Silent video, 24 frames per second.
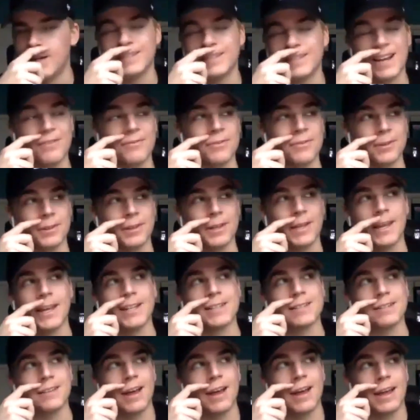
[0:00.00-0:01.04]
Definitely.
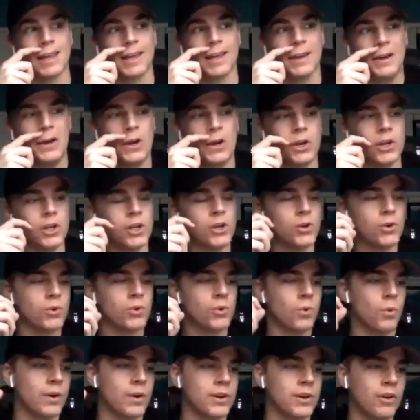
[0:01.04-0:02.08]
It's like
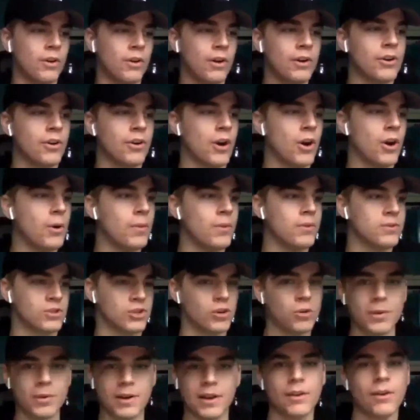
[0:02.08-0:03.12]
when you're on your own, there's
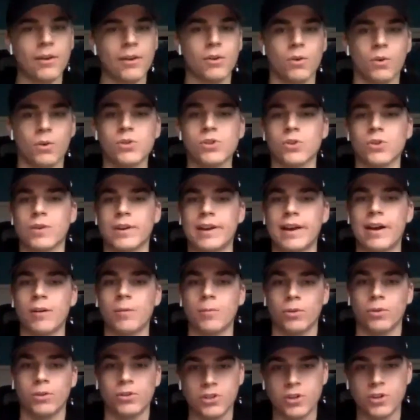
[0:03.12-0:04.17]
nobody there to hold you
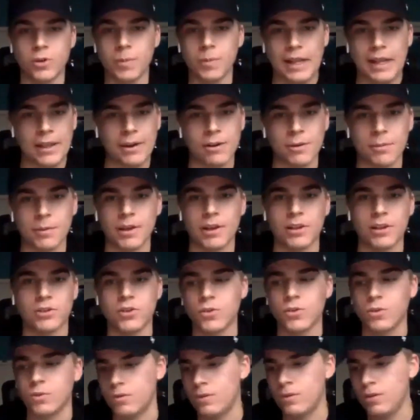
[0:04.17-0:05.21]
accountable. There's nobody there to be like,
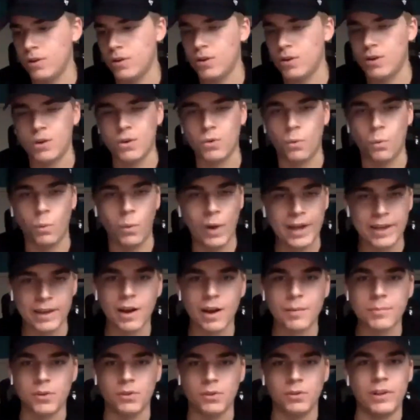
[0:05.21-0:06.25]
dude, wake
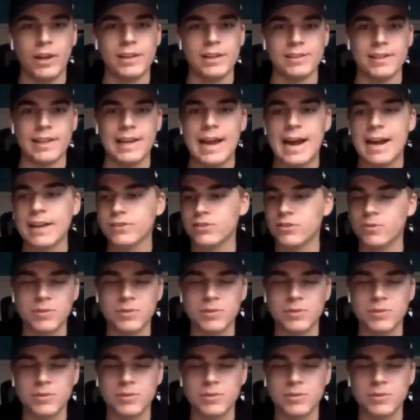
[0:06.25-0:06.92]
up, you lazy ass.